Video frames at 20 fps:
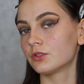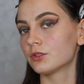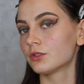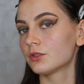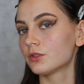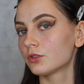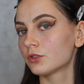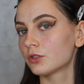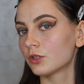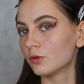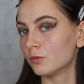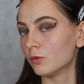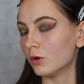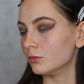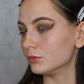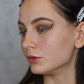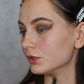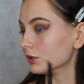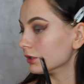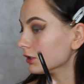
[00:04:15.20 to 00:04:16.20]
just to show you what
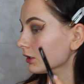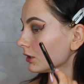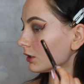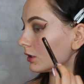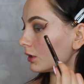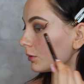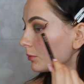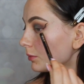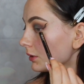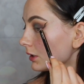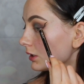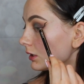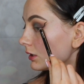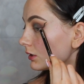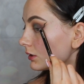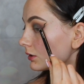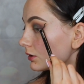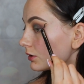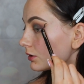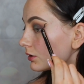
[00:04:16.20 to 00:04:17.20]
I'm doing a little
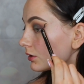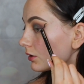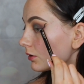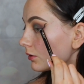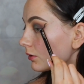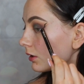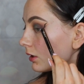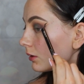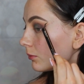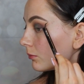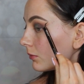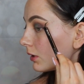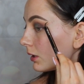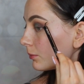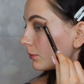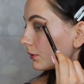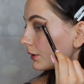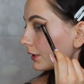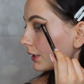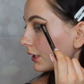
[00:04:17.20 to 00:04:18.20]
bit, so I'm
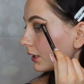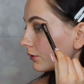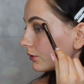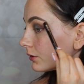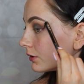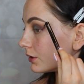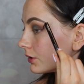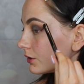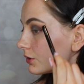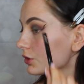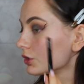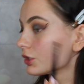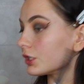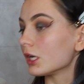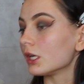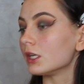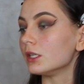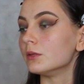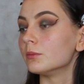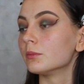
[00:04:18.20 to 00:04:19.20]
mapping out this
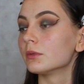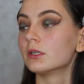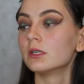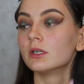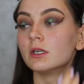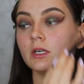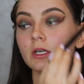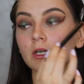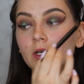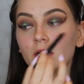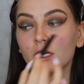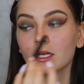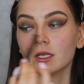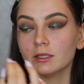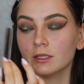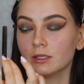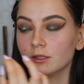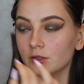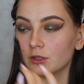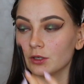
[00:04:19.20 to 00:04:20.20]
shape
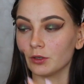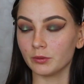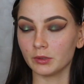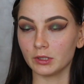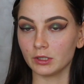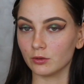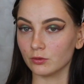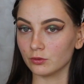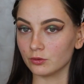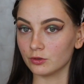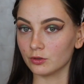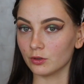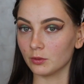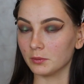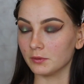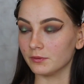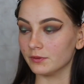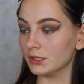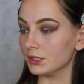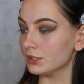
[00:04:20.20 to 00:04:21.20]
and then going on top
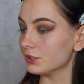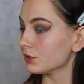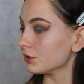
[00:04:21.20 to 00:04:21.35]
of it.